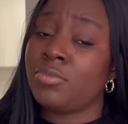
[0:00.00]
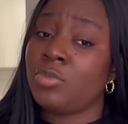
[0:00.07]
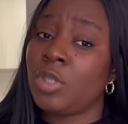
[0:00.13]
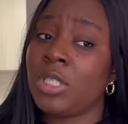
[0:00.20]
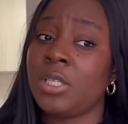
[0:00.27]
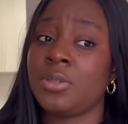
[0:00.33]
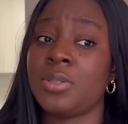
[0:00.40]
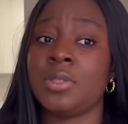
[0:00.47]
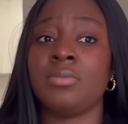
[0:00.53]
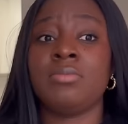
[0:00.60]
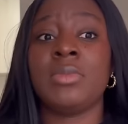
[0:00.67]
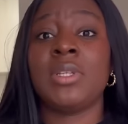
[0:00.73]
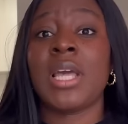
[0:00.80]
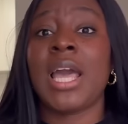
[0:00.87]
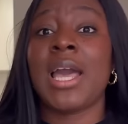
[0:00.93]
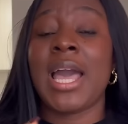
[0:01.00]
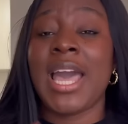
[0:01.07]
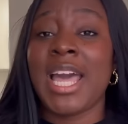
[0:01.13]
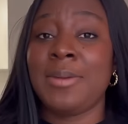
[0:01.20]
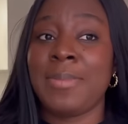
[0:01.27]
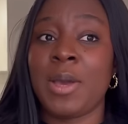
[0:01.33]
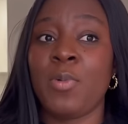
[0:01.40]
what else? I
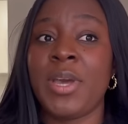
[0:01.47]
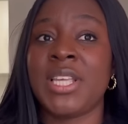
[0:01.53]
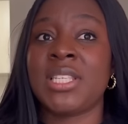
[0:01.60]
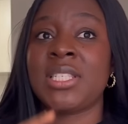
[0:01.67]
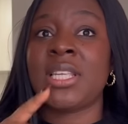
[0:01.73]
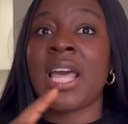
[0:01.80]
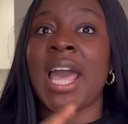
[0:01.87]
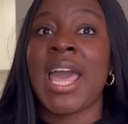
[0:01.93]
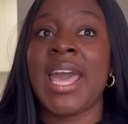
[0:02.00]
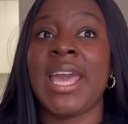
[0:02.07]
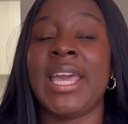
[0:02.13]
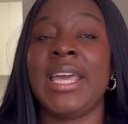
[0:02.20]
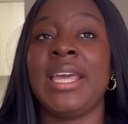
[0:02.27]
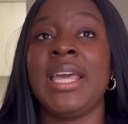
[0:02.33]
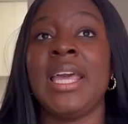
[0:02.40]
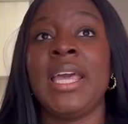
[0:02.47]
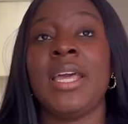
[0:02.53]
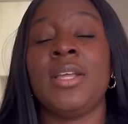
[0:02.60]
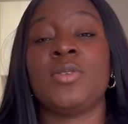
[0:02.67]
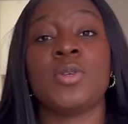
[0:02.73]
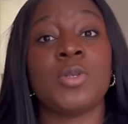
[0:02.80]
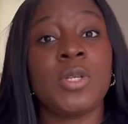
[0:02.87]
had my WES. I
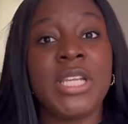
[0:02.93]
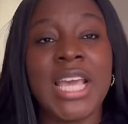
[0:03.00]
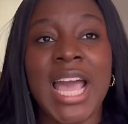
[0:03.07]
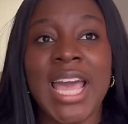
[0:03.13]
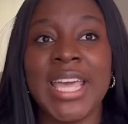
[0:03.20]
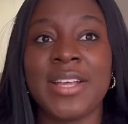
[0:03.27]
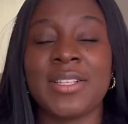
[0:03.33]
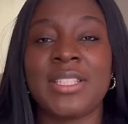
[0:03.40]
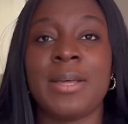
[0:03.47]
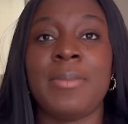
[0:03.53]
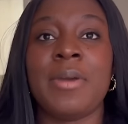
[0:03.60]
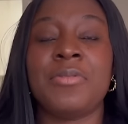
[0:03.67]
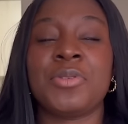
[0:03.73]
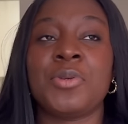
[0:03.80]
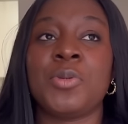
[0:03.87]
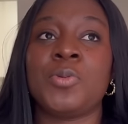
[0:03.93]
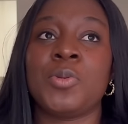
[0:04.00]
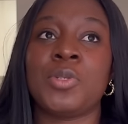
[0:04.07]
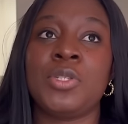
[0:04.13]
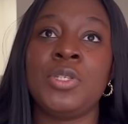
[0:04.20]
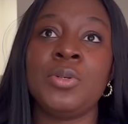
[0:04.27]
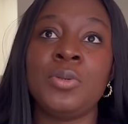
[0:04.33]
it was only IELTS that my result
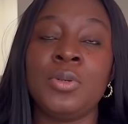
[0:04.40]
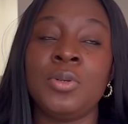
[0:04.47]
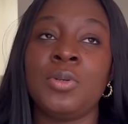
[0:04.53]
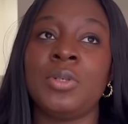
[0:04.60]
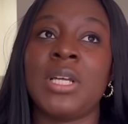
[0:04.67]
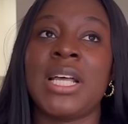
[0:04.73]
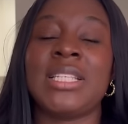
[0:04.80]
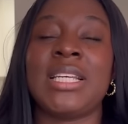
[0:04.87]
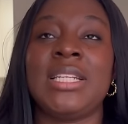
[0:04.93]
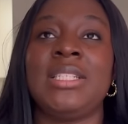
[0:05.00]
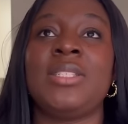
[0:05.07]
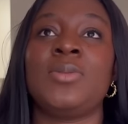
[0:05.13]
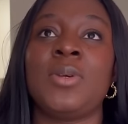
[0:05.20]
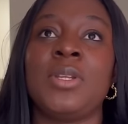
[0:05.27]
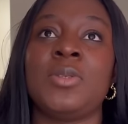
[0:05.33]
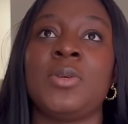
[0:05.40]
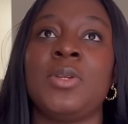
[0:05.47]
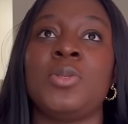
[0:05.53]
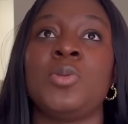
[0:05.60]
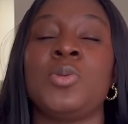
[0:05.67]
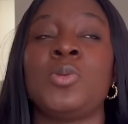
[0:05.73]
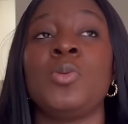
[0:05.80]
was still low as at this
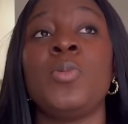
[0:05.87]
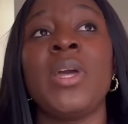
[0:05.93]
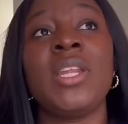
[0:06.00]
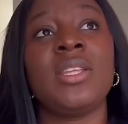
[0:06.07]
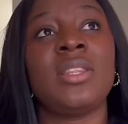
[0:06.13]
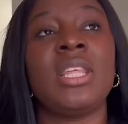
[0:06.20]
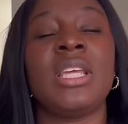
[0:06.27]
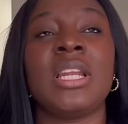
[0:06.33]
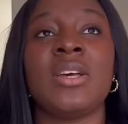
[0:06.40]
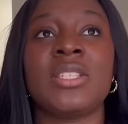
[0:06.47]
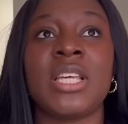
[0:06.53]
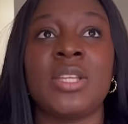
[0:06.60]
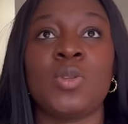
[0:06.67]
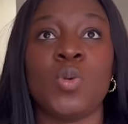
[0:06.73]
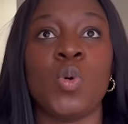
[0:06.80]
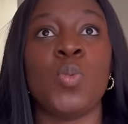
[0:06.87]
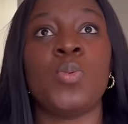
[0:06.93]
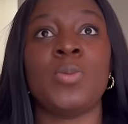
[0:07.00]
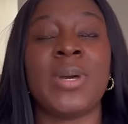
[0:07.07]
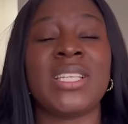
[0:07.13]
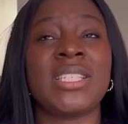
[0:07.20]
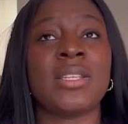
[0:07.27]
2022. So when the thing now started to
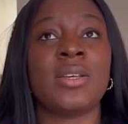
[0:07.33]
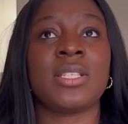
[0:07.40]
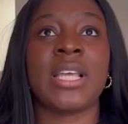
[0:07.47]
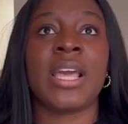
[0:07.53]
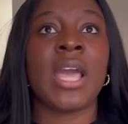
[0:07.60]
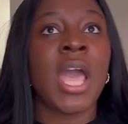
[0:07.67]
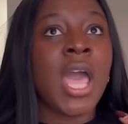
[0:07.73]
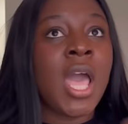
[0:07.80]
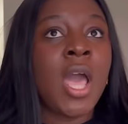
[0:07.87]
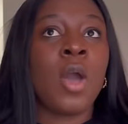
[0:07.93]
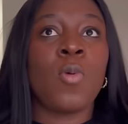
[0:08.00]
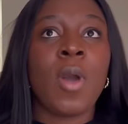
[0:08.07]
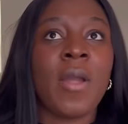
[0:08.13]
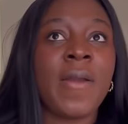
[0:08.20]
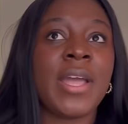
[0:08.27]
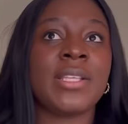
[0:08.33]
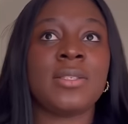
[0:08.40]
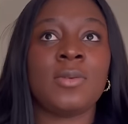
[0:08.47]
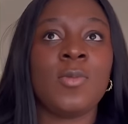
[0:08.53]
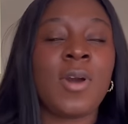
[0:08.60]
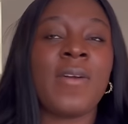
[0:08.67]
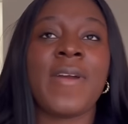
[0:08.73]
open, my sister was like, go and write,
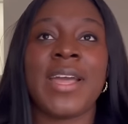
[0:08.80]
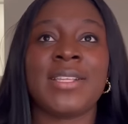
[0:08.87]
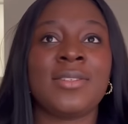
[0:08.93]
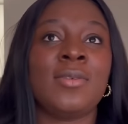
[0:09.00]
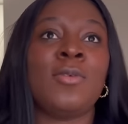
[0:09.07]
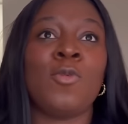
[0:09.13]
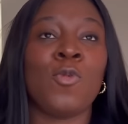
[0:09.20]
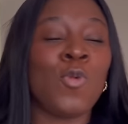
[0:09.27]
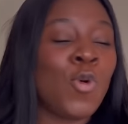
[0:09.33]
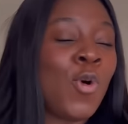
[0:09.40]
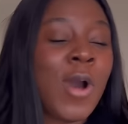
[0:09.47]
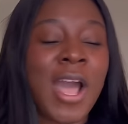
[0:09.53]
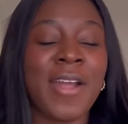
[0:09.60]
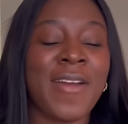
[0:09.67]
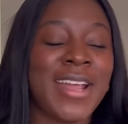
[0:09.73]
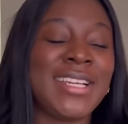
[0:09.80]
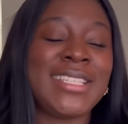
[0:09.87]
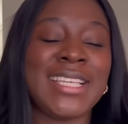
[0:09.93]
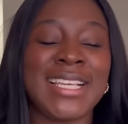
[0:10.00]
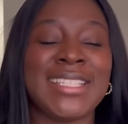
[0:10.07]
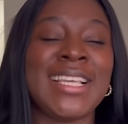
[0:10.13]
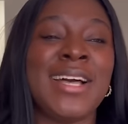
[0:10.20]
go and write, go and write
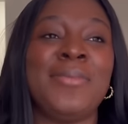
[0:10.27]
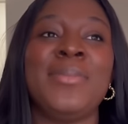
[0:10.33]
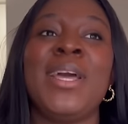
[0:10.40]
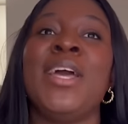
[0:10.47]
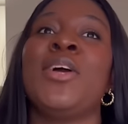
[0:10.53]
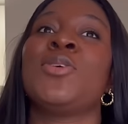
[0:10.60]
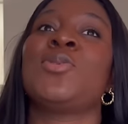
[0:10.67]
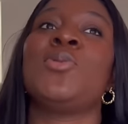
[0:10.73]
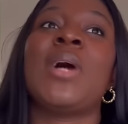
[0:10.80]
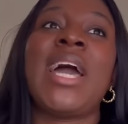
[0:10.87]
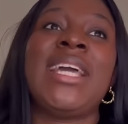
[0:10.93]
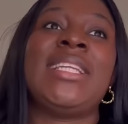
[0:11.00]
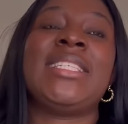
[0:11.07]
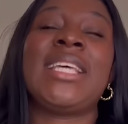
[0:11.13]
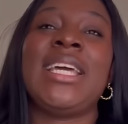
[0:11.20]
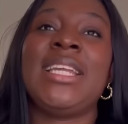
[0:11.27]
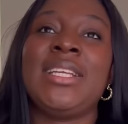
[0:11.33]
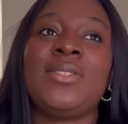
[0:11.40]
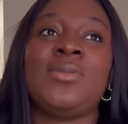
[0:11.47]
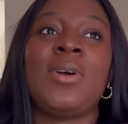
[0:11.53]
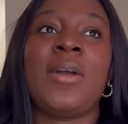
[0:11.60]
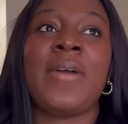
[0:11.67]
this exam. So I
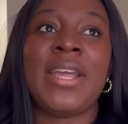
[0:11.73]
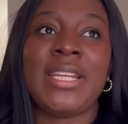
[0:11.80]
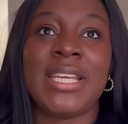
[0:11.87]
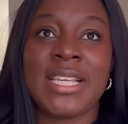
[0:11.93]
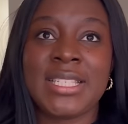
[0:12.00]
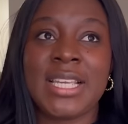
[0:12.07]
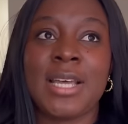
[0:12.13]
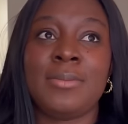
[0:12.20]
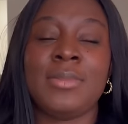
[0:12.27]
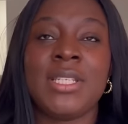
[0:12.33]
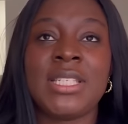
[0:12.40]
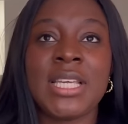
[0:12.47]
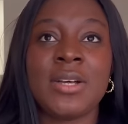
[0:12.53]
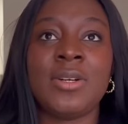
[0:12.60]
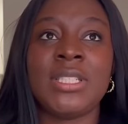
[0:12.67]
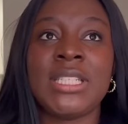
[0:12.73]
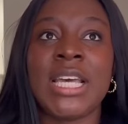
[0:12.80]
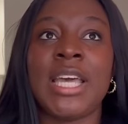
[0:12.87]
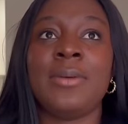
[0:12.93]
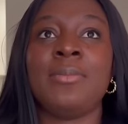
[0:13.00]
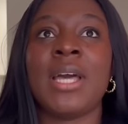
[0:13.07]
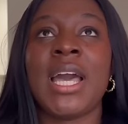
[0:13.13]
decided to go and write the exam. This second
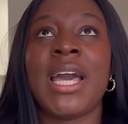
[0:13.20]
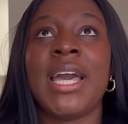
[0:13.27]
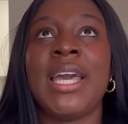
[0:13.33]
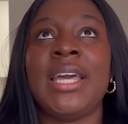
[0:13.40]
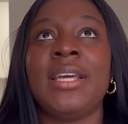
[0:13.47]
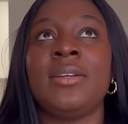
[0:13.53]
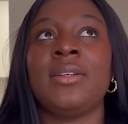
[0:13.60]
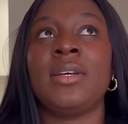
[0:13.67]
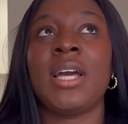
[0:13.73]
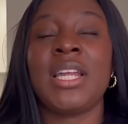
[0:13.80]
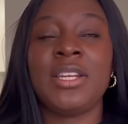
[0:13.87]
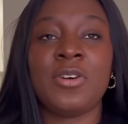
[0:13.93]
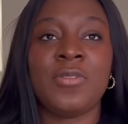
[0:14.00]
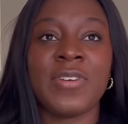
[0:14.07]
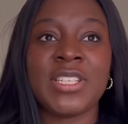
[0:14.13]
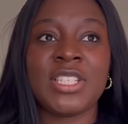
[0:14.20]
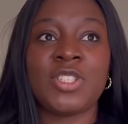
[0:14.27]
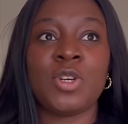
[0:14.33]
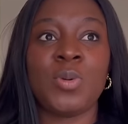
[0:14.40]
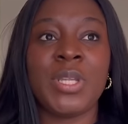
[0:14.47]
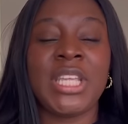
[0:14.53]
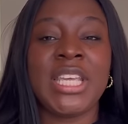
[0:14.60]
time, I had a
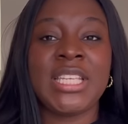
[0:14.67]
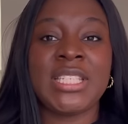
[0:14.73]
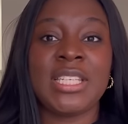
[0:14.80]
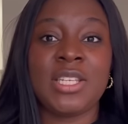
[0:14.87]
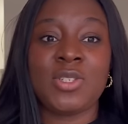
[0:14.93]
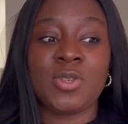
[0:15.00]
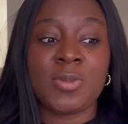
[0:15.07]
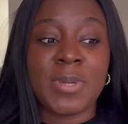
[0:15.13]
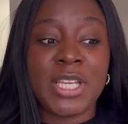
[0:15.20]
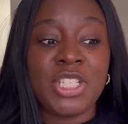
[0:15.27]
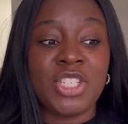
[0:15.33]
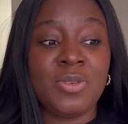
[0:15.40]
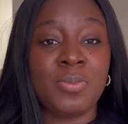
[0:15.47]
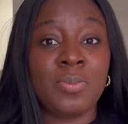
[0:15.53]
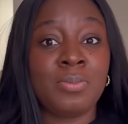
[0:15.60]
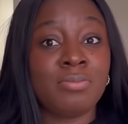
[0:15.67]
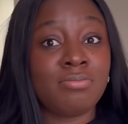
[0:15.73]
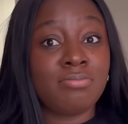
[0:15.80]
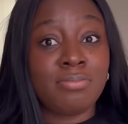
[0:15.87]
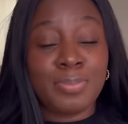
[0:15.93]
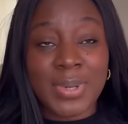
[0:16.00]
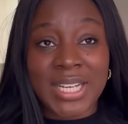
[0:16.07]
conversation with AC. She was my gym
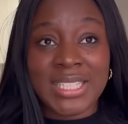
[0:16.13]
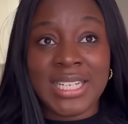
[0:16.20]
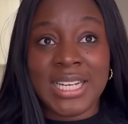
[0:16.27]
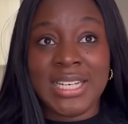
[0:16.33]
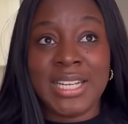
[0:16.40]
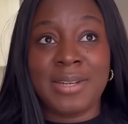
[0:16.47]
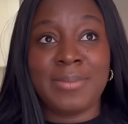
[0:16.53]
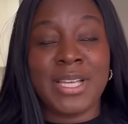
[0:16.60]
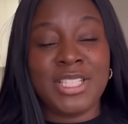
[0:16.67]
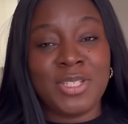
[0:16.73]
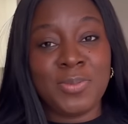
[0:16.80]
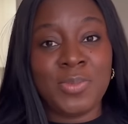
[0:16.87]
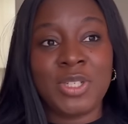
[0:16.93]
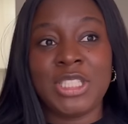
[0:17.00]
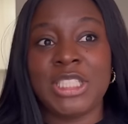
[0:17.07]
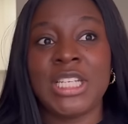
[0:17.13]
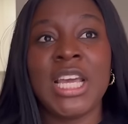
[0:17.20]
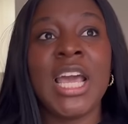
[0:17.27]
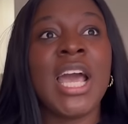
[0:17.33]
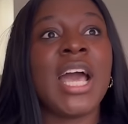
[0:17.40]
partner there, my gym buddy.